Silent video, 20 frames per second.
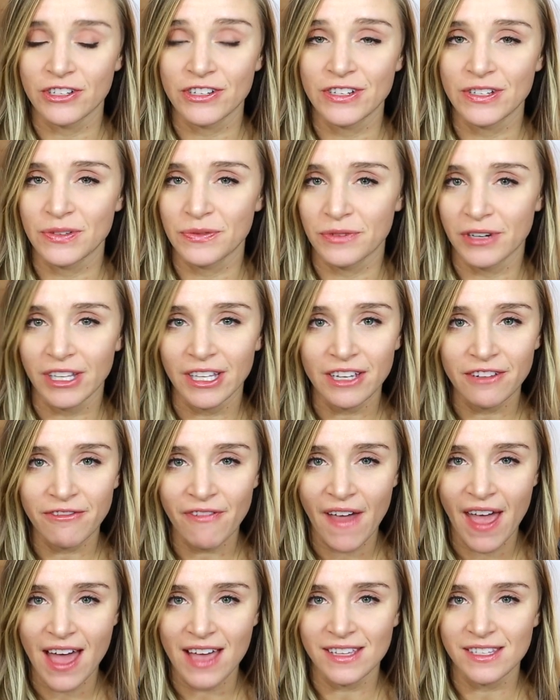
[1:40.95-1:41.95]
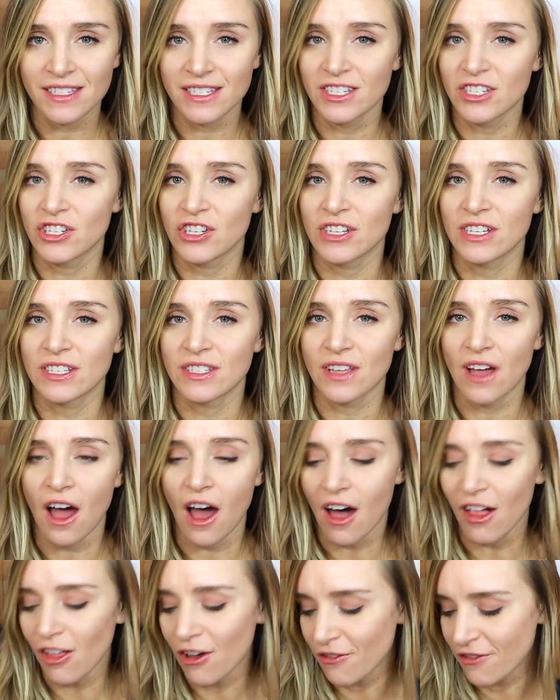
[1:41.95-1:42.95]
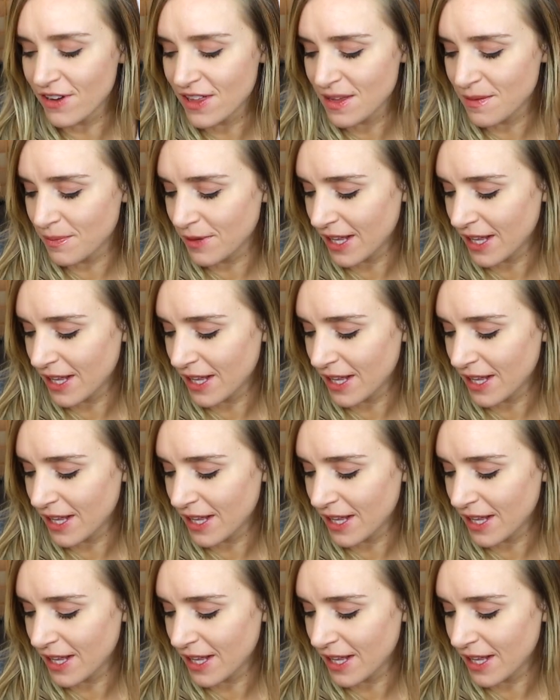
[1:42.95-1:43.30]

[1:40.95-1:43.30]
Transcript: She's really fast, she is all over the